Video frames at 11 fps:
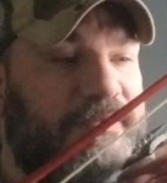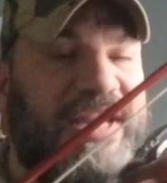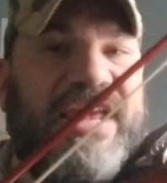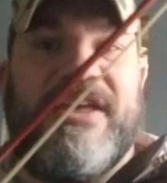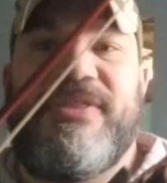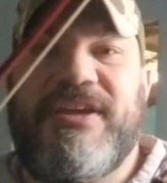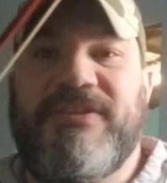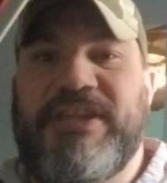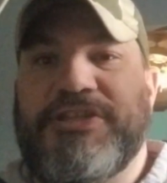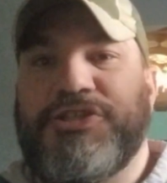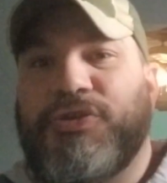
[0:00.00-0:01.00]
and I think
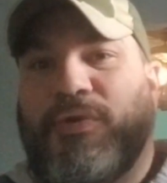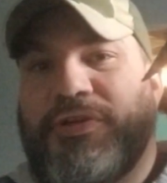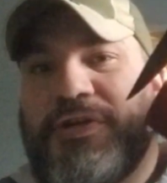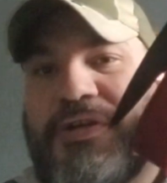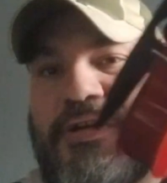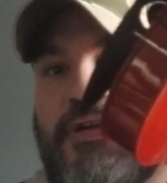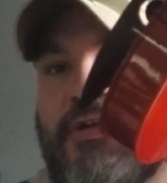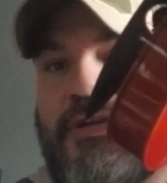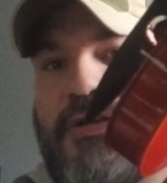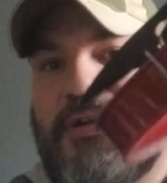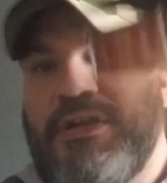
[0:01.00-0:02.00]
the shoulder,
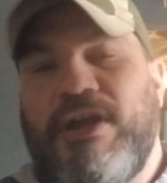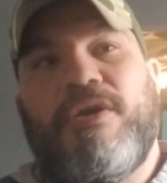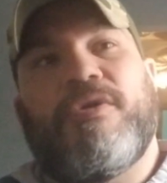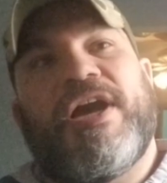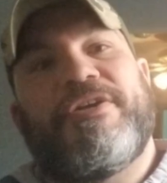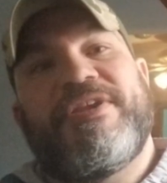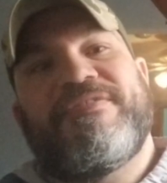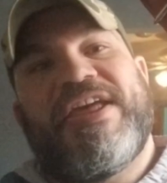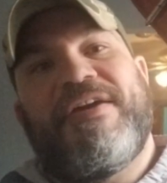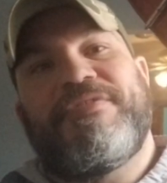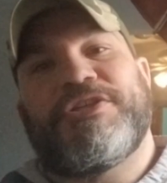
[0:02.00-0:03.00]
oh, I don't even
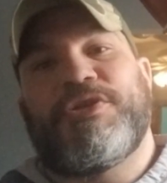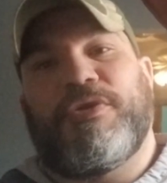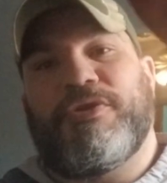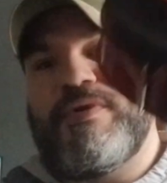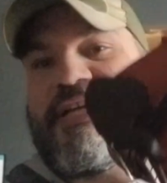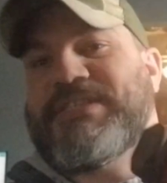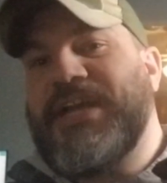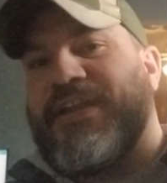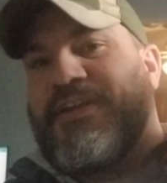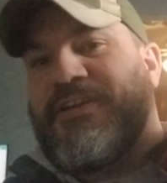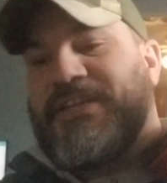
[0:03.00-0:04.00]
have the shoulder rest
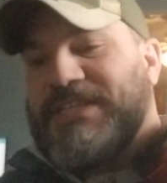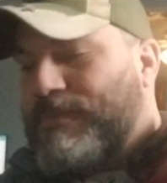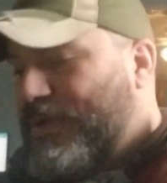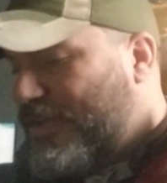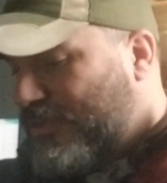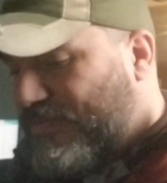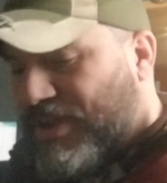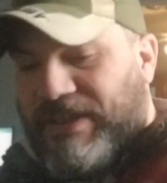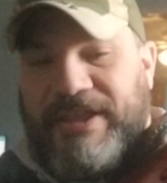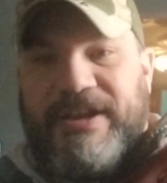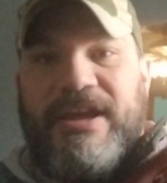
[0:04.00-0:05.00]
on here. It's on my other
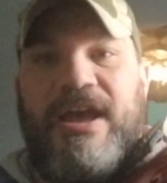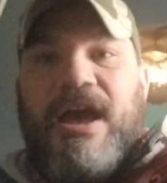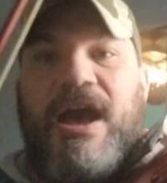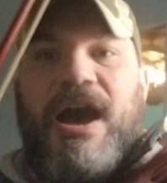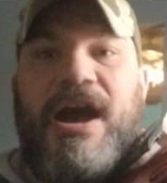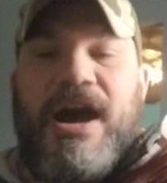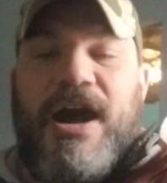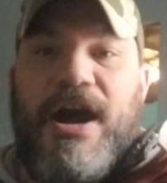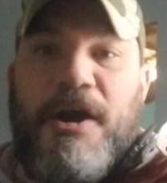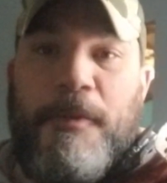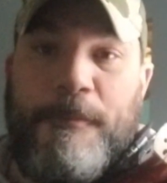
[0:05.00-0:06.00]
violin.
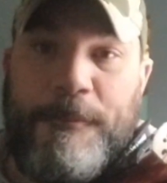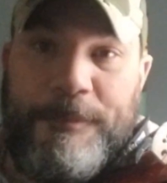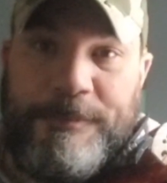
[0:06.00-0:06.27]
Um,